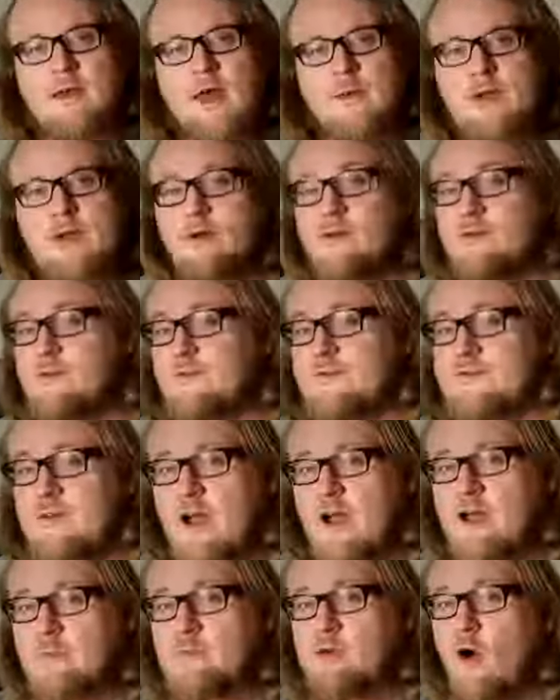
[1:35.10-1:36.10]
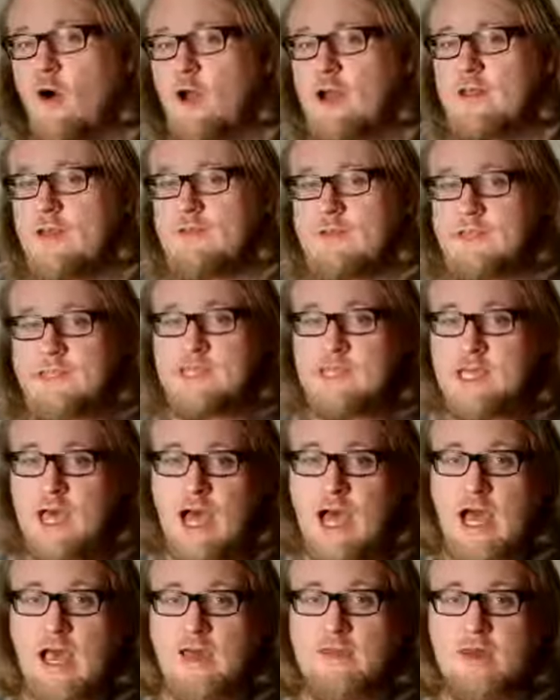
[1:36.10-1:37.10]
I mean, who the fuck appointed this
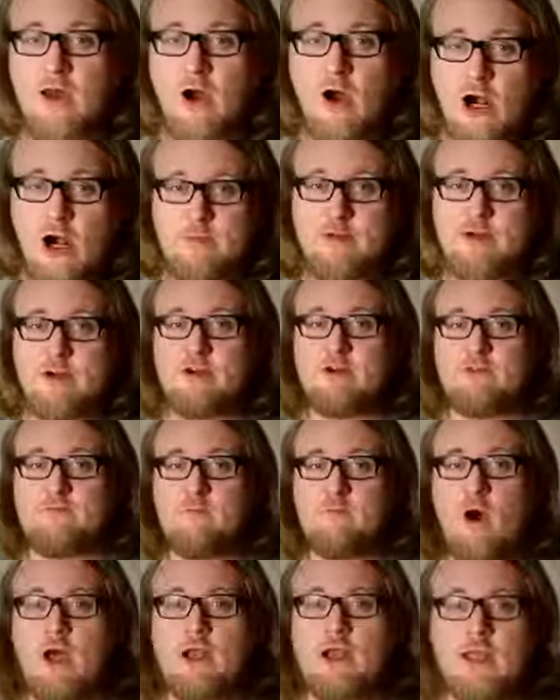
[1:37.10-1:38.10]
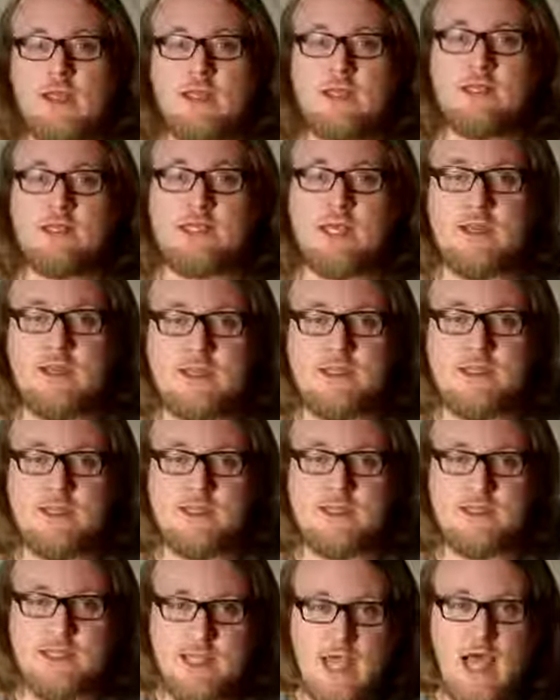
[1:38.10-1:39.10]
guy the arbiter of what is and
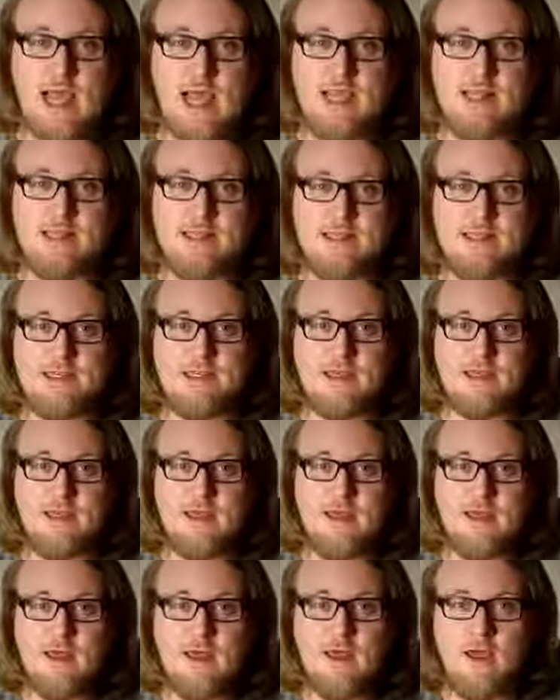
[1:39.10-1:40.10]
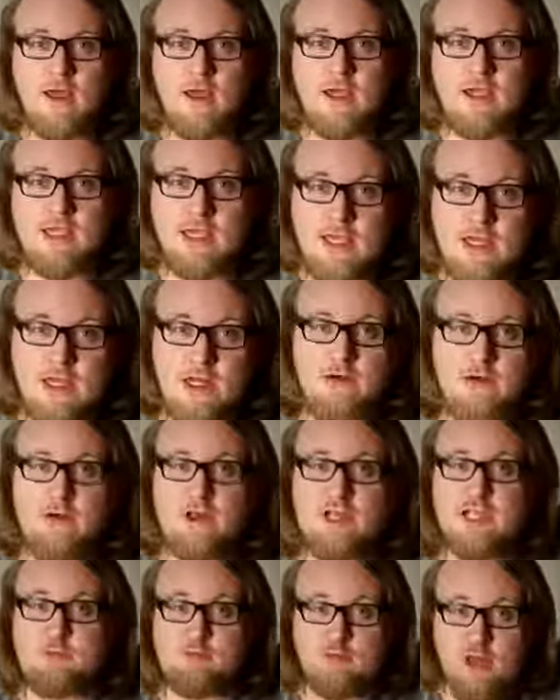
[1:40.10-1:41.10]
isn't science? Is he going to
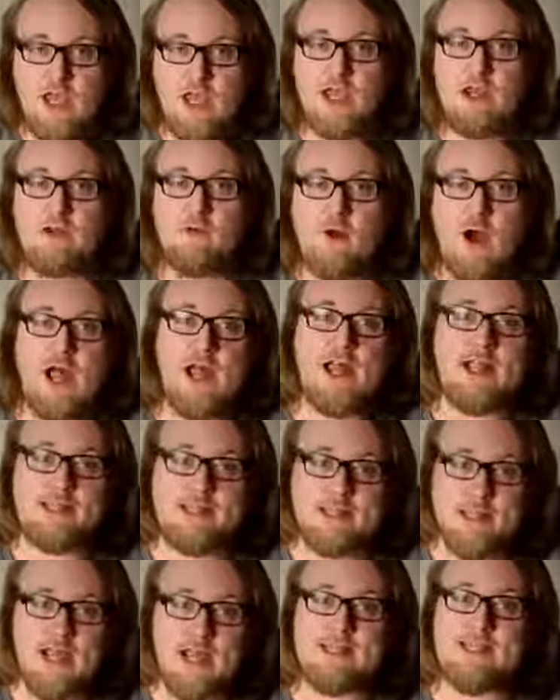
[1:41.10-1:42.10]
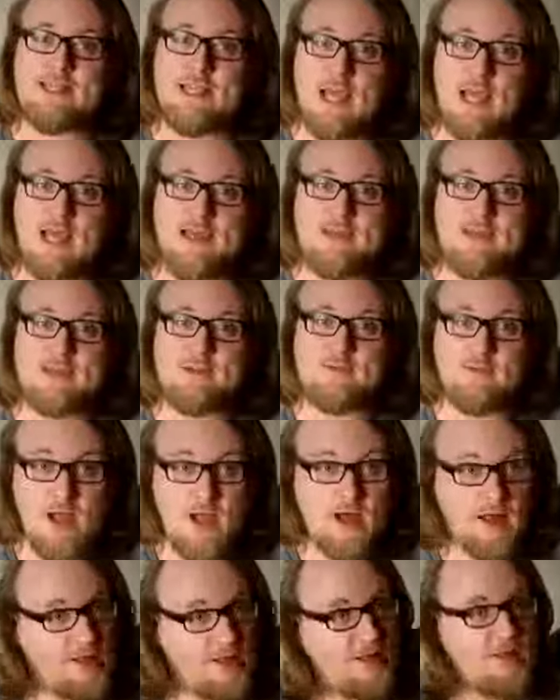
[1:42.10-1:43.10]
explain why it's not science?
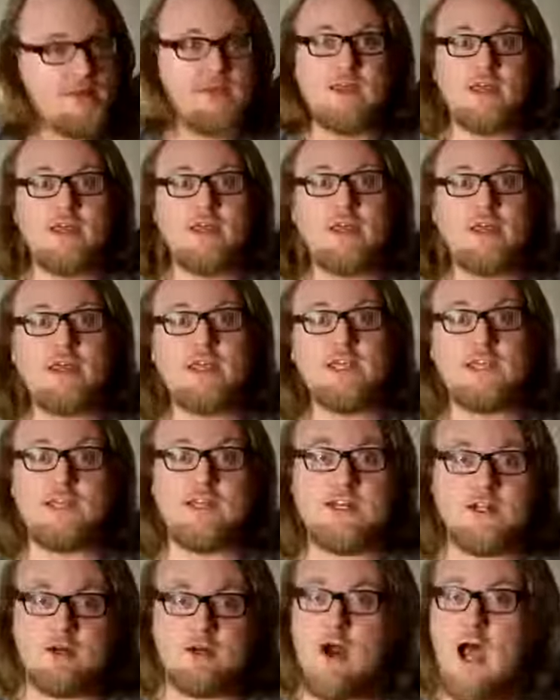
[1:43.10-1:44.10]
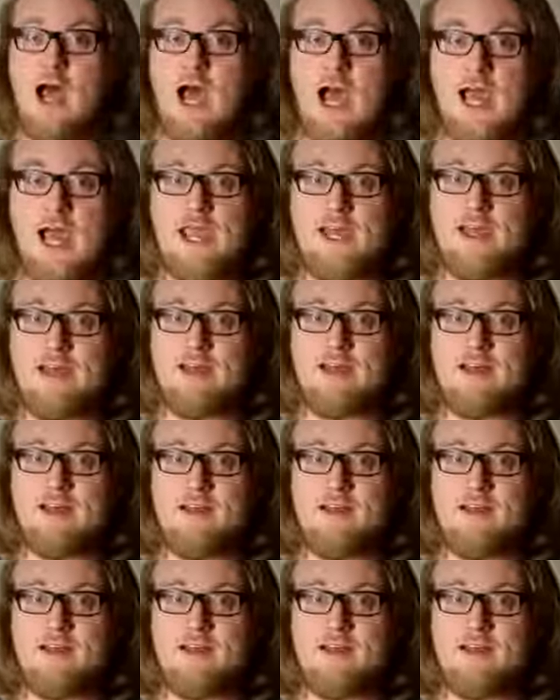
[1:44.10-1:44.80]
Well, he's going to try.